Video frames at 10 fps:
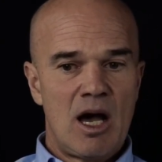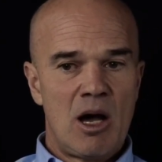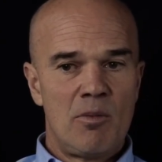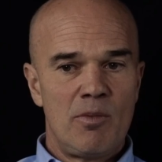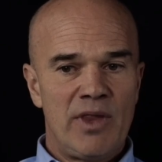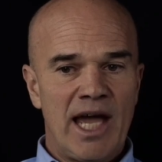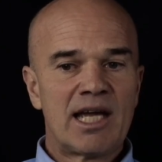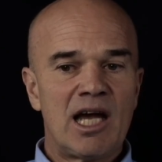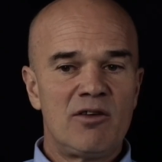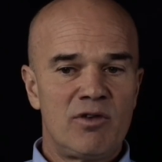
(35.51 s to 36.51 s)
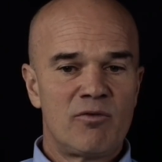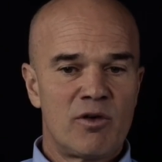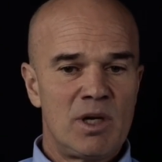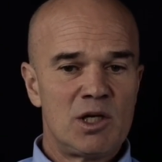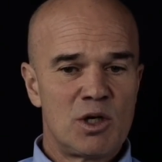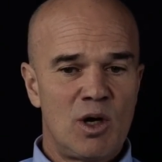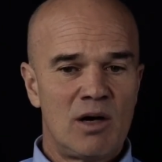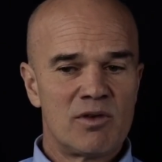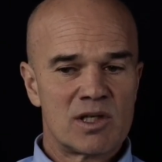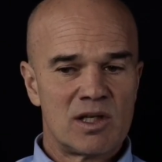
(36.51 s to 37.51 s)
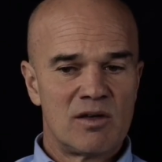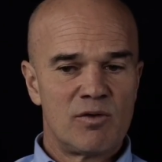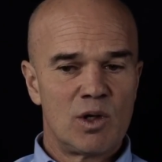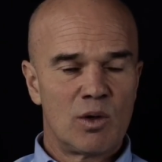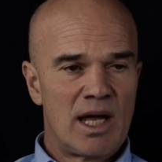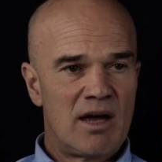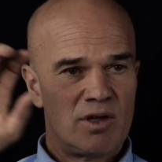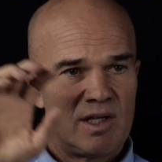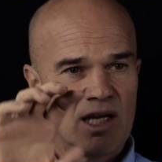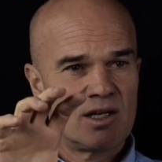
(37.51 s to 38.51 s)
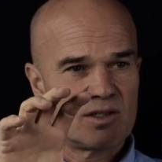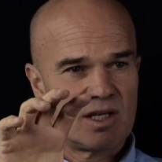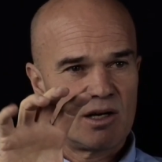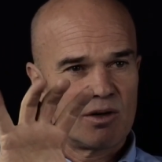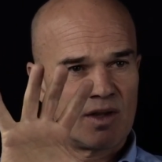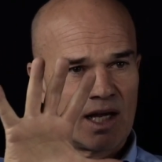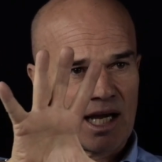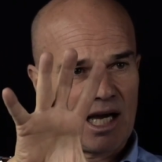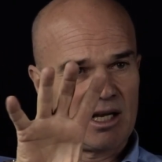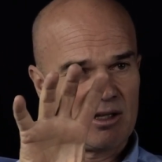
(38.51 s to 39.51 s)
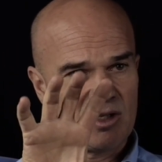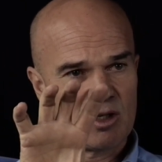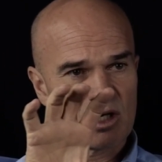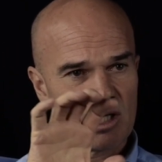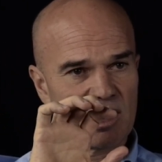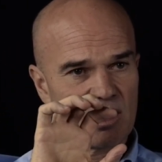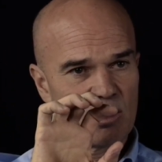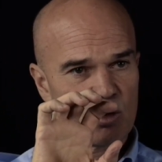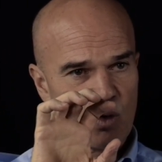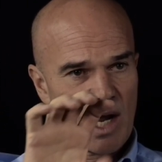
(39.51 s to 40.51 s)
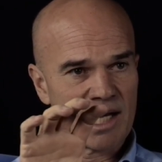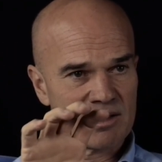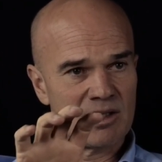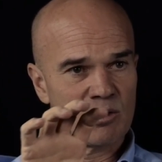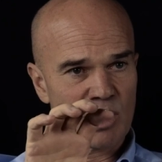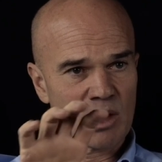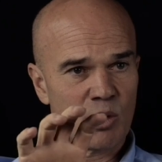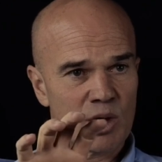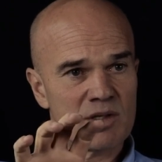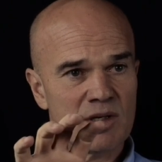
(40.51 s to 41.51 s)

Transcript: That kind of information, obviously, if you don't have a data standard that kind of digitally tracks it and records